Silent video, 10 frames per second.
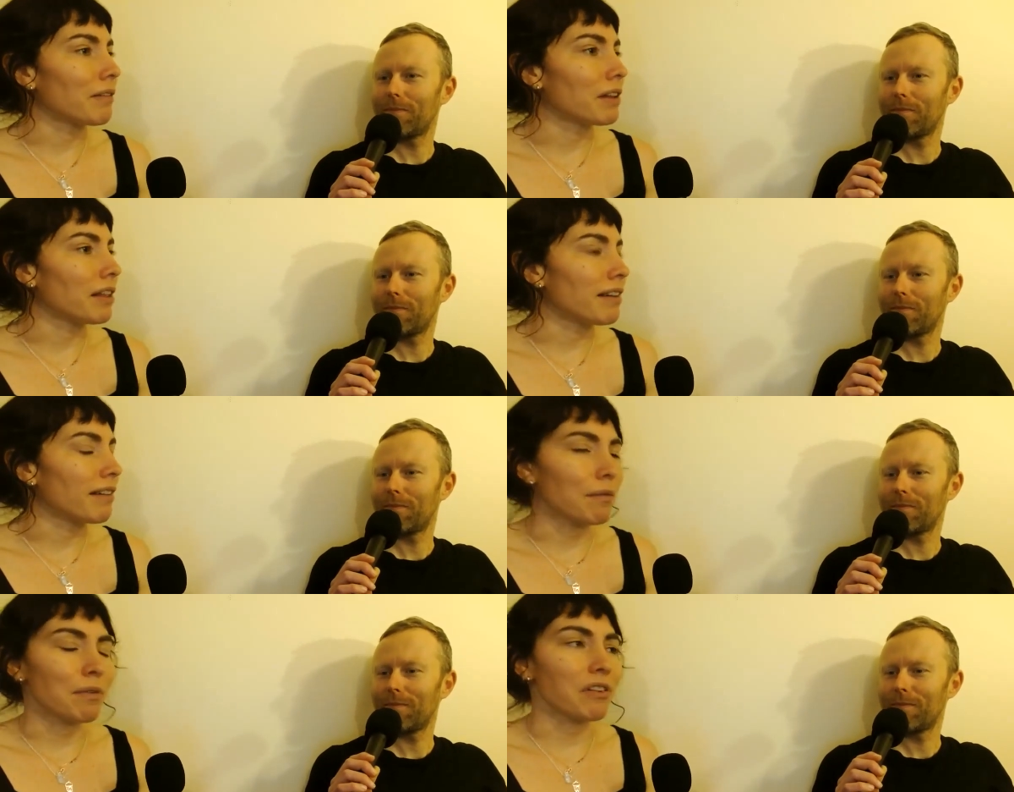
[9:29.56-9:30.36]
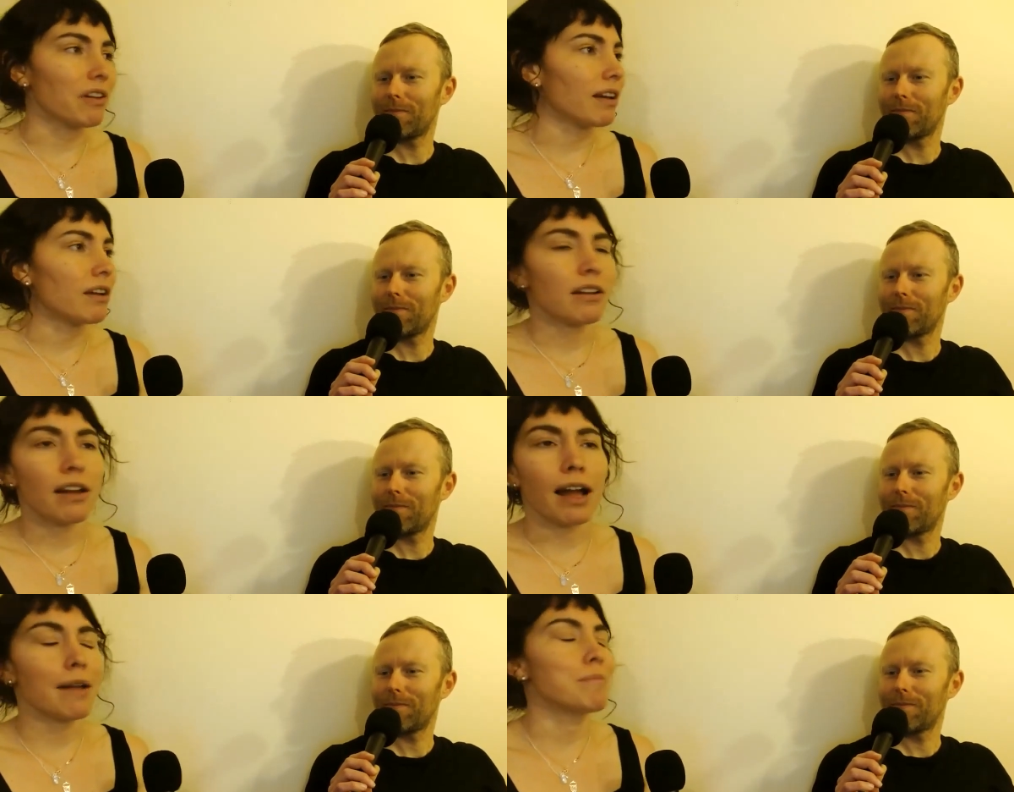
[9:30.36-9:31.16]
Speaker 1: I realized it was,
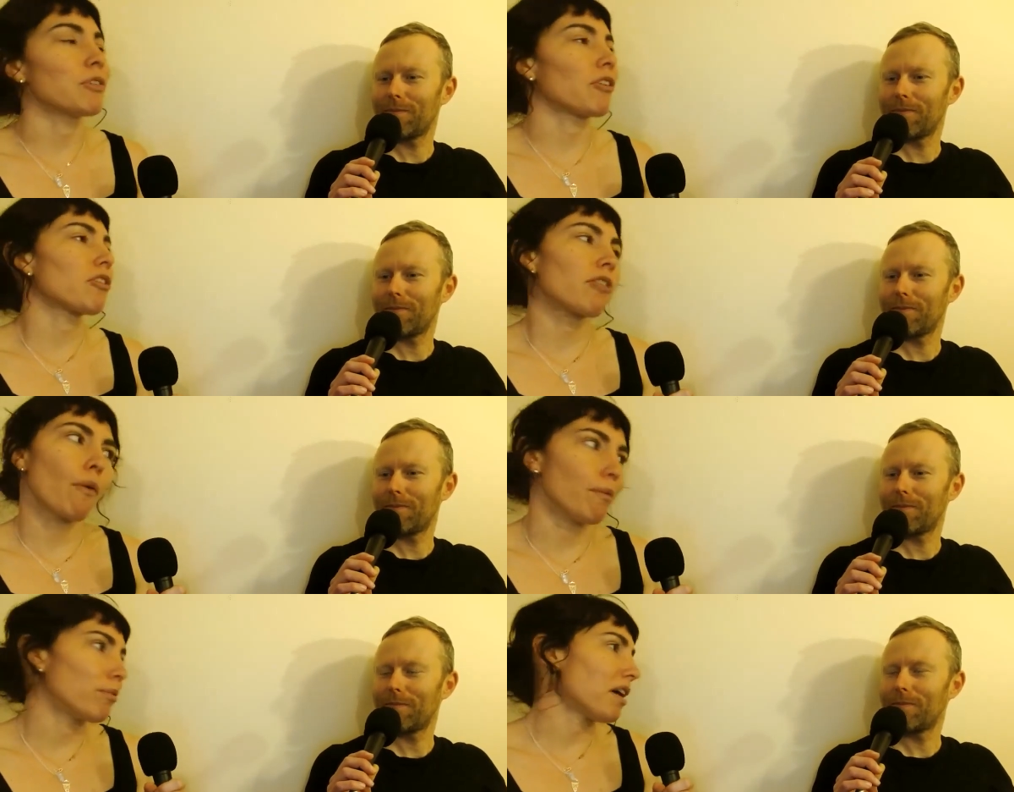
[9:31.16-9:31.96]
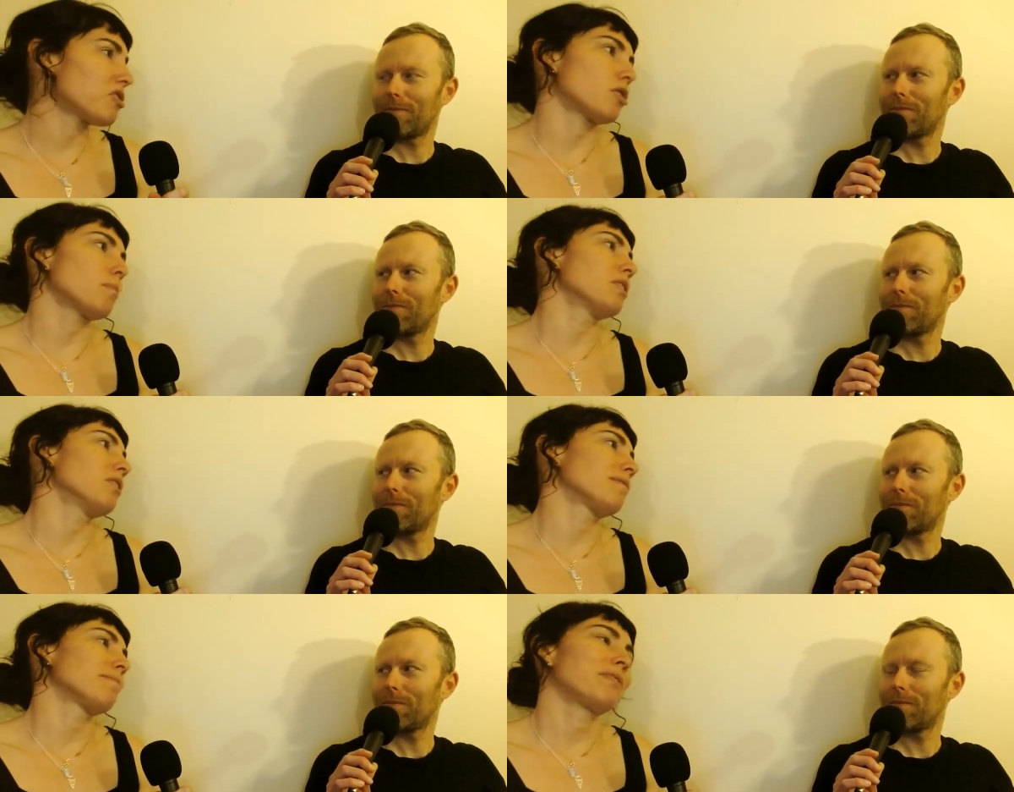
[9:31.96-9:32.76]
I'm just so
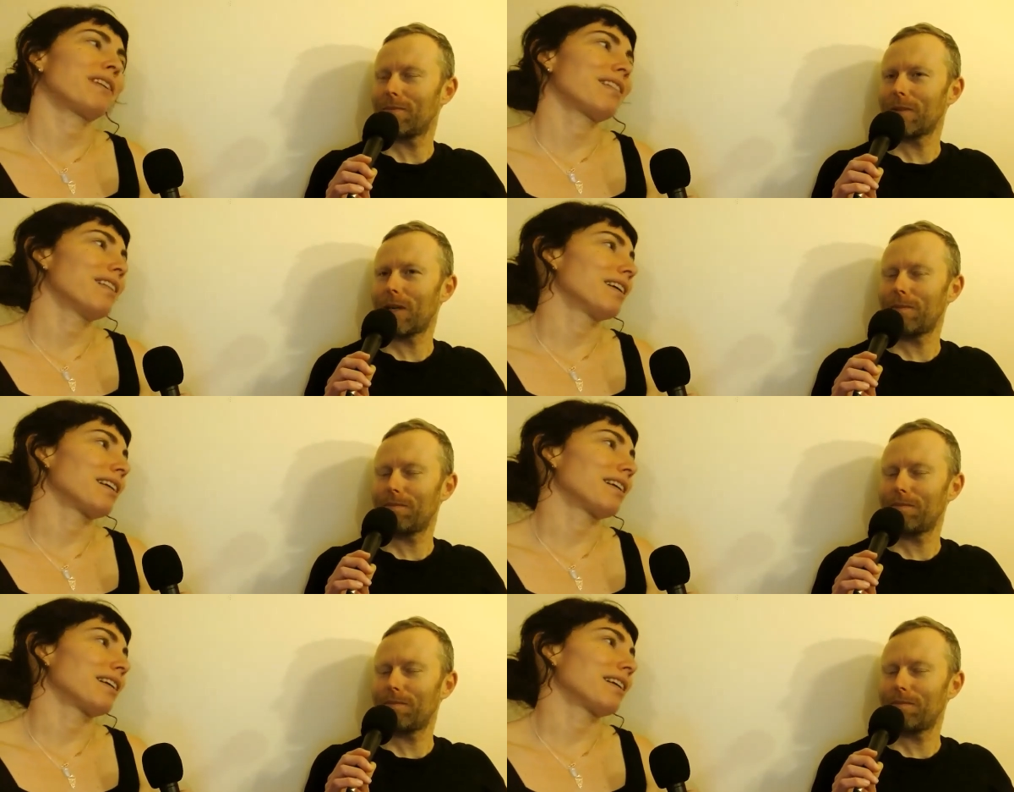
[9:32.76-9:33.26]
impressionable. Okay.